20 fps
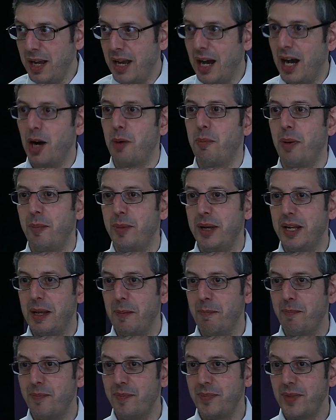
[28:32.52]
my arba
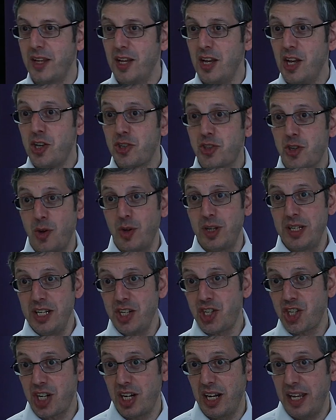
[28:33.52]
minim. So
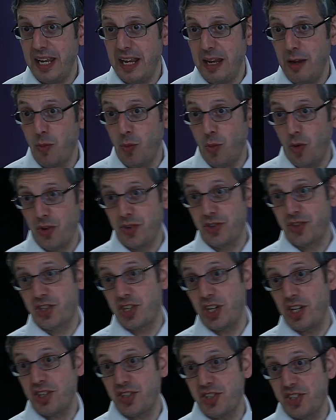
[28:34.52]
initially it was
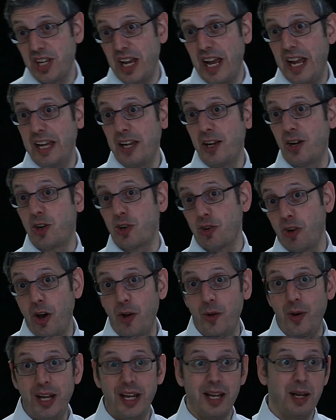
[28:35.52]
just a
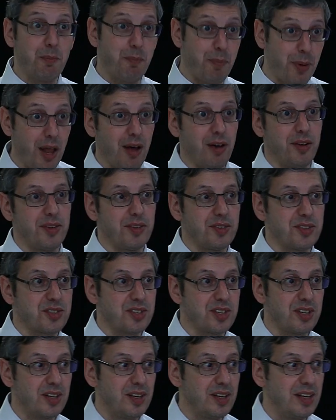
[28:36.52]
growing
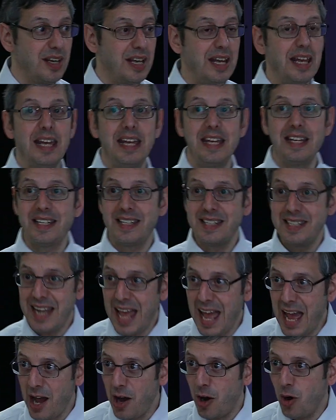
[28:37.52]
plant. It
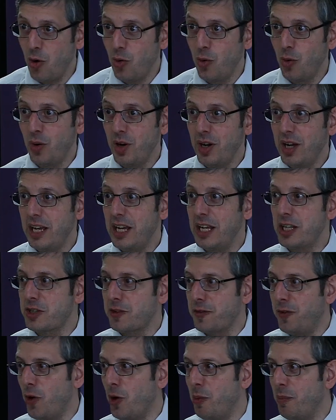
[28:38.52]
now
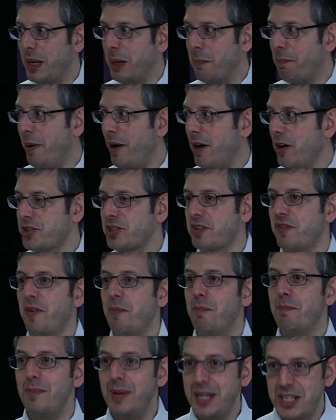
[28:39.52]
is forming part of
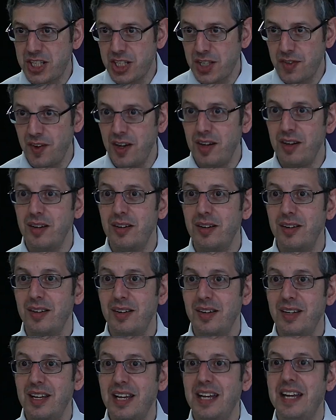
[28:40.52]
a mitzvah.
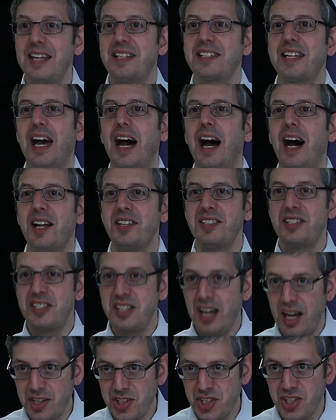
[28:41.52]
It's a
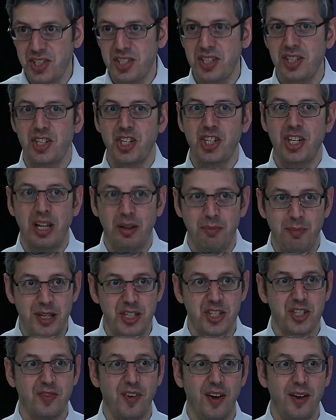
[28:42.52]
hadas shel
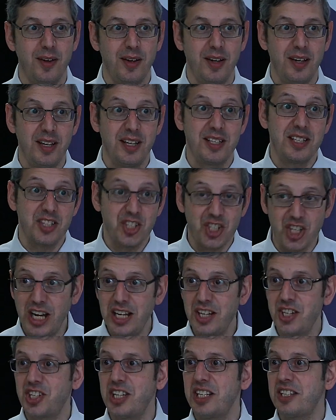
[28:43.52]
mitzvah. It has
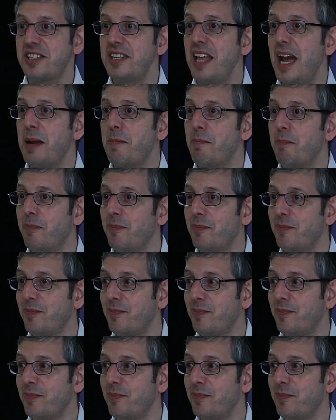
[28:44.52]
changed its name.